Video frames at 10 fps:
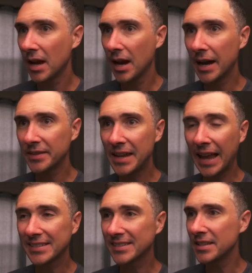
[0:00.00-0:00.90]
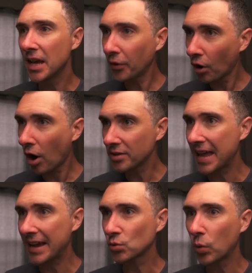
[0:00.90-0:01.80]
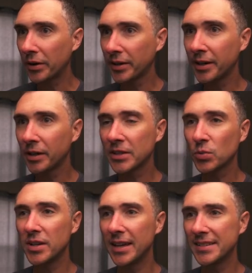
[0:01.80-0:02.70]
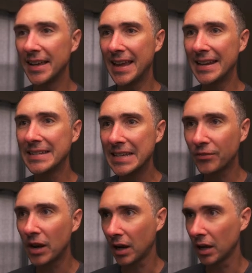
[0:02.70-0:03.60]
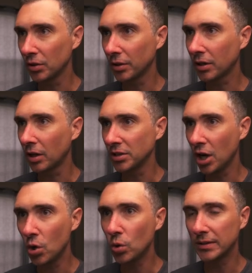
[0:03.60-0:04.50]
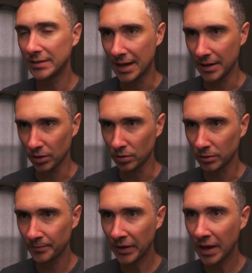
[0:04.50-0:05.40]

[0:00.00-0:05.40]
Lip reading: The next is another Hardtack sweater here. This one is in a different color called Oak Donegal.